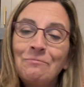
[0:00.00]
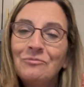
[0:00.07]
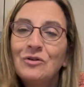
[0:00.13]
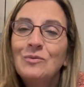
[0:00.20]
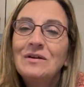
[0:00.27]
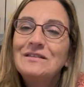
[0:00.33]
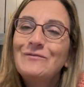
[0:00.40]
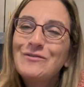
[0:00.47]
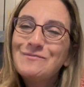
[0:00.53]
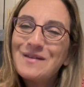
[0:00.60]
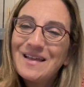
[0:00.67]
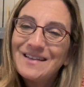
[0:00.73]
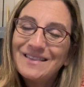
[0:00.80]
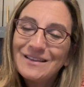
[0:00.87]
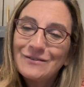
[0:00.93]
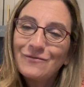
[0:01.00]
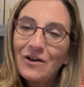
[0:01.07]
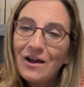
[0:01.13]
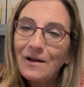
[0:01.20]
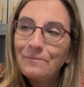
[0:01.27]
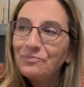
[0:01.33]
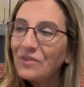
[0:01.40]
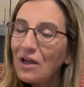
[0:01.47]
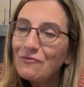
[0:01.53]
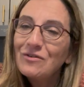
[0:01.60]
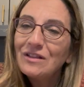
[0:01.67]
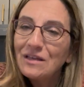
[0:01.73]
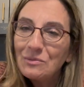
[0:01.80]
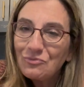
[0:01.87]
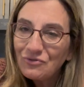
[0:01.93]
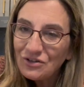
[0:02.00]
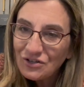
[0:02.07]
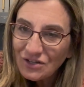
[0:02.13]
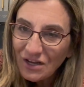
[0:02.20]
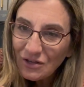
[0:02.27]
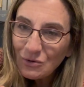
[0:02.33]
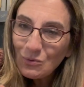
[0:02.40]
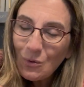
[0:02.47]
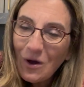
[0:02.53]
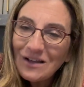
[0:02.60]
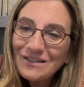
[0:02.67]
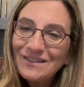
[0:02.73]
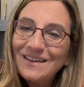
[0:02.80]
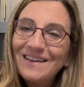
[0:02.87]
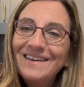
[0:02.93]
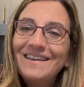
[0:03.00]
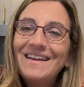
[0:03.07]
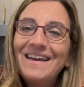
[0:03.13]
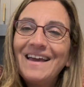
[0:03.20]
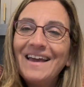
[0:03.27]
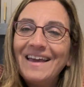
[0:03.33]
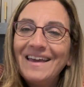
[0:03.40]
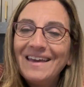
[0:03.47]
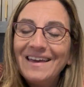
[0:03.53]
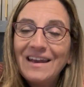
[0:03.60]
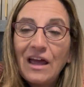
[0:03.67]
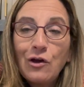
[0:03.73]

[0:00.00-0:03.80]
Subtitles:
Anyways, if you made it this far, I really appreciate you watching, and I